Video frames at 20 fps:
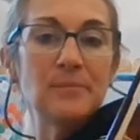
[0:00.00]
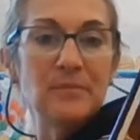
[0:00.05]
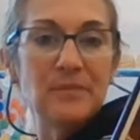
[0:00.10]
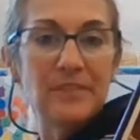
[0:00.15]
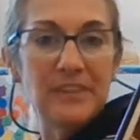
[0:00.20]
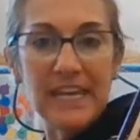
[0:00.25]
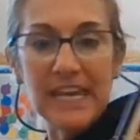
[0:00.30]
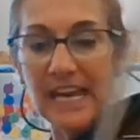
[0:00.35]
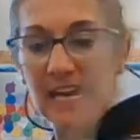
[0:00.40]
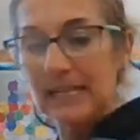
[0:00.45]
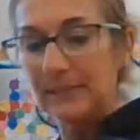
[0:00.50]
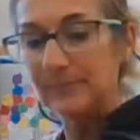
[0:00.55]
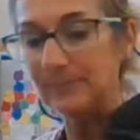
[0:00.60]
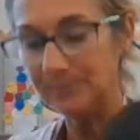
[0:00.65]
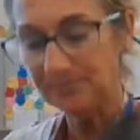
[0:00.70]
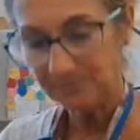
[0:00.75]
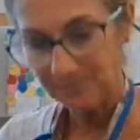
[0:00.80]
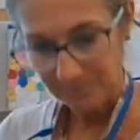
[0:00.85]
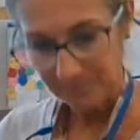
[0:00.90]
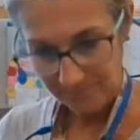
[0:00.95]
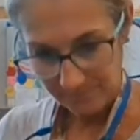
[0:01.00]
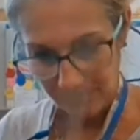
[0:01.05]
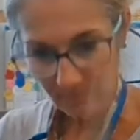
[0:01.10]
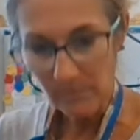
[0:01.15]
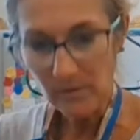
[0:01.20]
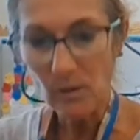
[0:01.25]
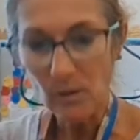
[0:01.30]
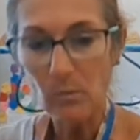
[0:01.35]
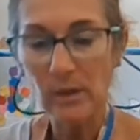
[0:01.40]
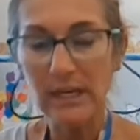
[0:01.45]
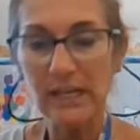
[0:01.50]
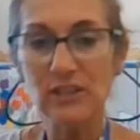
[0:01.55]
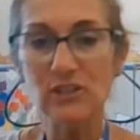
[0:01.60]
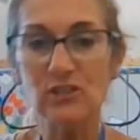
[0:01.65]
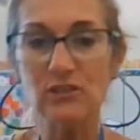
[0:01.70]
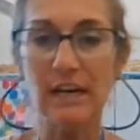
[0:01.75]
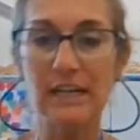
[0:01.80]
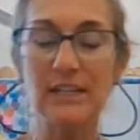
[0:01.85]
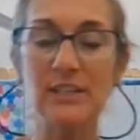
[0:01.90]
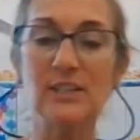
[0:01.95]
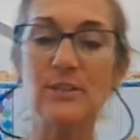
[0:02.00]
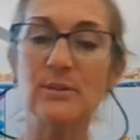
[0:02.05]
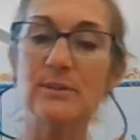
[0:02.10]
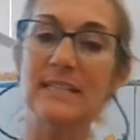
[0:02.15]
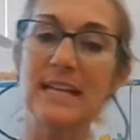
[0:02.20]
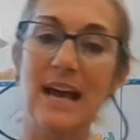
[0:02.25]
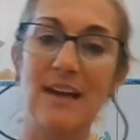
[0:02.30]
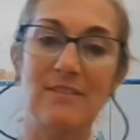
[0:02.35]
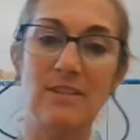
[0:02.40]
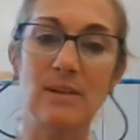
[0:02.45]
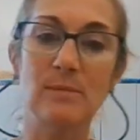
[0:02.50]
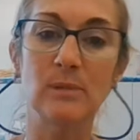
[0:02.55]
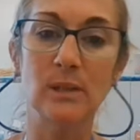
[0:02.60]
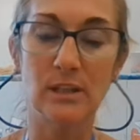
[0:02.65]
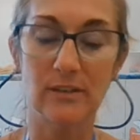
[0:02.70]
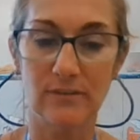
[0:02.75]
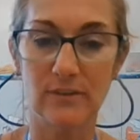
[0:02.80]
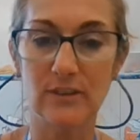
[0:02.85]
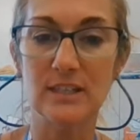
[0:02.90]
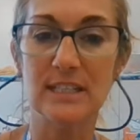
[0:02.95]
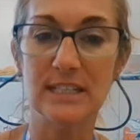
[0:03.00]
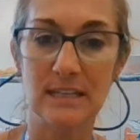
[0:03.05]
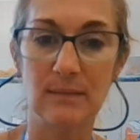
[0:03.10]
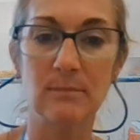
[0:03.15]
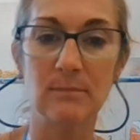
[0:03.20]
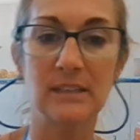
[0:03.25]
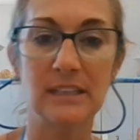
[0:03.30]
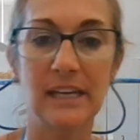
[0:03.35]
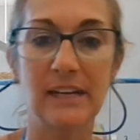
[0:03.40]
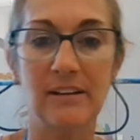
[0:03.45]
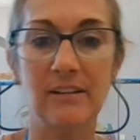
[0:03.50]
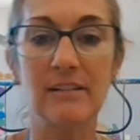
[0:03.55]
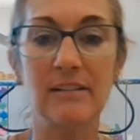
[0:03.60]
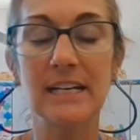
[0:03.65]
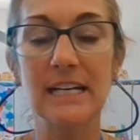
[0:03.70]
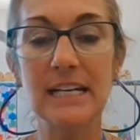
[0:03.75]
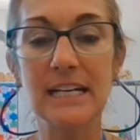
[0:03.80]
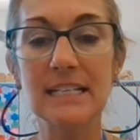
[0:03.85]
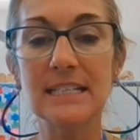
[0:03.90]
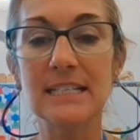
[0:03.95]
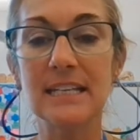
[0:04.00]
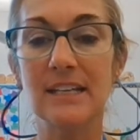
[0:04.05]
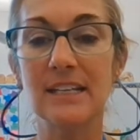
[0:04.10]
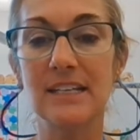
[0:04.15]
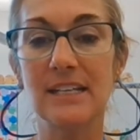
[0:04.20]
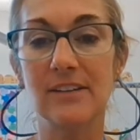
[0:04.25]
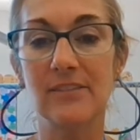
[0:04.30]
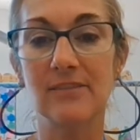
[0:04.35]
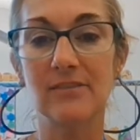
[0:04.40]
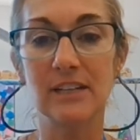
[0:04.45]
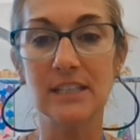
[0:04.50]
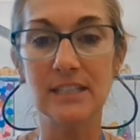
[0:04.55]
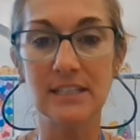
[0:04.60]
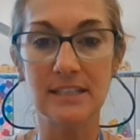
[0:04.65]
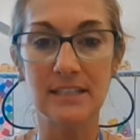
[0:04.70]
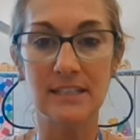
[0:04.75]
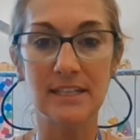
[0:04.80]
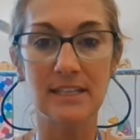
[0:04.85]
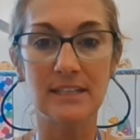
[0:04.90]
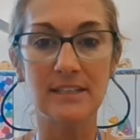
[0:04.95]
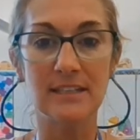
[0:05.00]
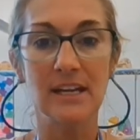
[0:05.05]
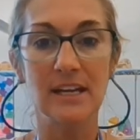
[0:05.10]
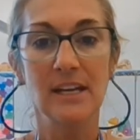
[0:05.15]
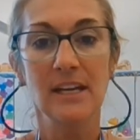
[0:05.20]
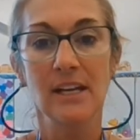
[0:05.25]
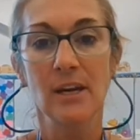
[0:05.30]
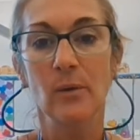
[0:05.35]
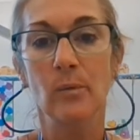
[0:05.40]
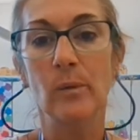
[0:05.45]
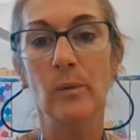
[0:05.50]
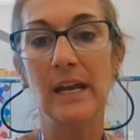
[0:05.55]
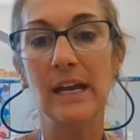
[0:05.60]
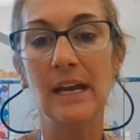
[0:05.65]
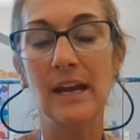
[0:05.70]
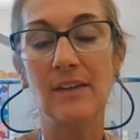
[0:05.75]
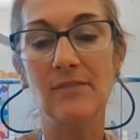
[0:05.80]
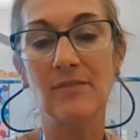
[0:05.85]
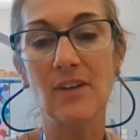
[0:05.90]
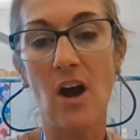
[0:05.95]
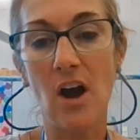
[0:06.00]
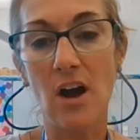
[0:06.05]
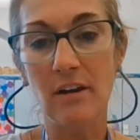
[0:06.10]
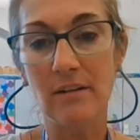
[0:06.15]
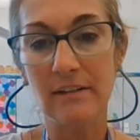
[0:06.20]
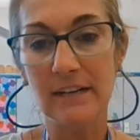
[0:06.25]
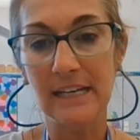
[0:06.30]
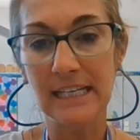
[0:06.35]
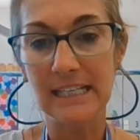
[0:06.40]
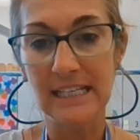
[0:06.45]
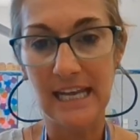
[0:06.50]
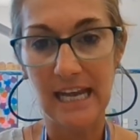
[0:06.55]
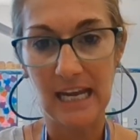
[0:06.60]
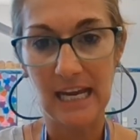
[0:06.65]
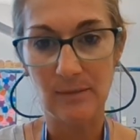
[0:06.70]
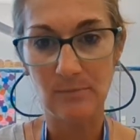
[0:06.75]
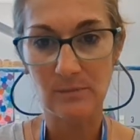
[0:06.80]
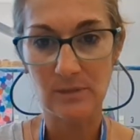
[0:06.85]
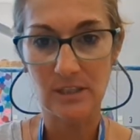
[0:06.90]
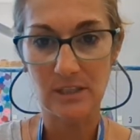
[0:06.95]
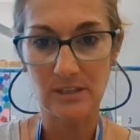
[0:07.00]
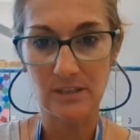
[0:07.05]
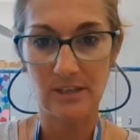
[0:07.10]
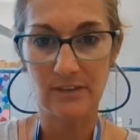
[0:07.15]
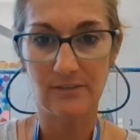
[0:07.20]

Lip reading: Then what I try to do is have them look for similarities and differences. We have already named the